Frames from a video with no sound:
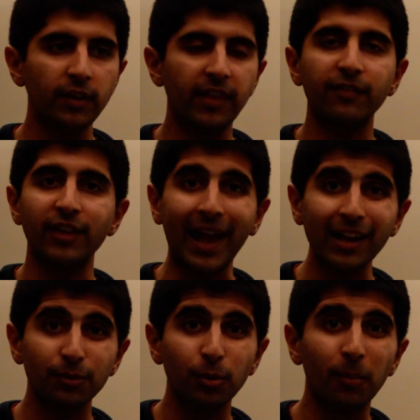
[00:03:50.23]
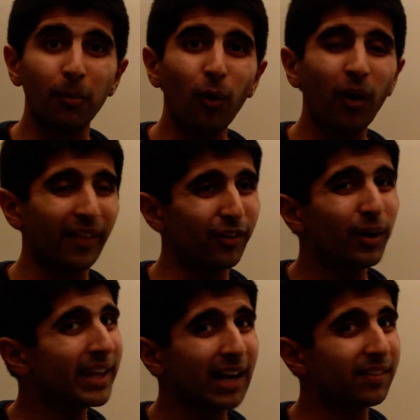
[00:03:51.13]
They have to export more and they're
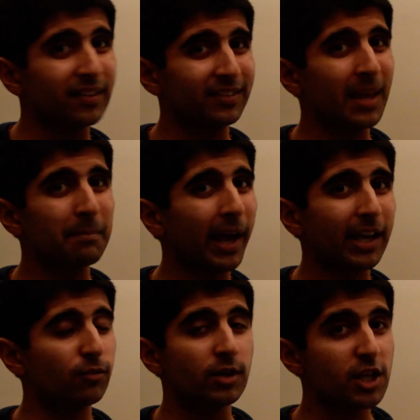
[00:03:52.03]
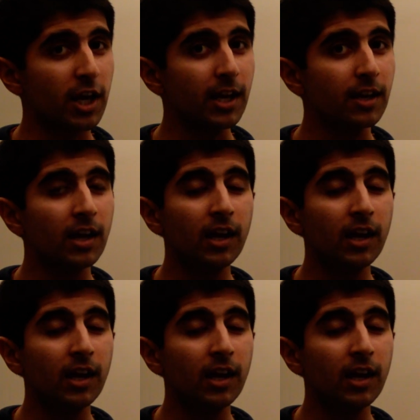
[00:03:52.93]
only getting the same back in return.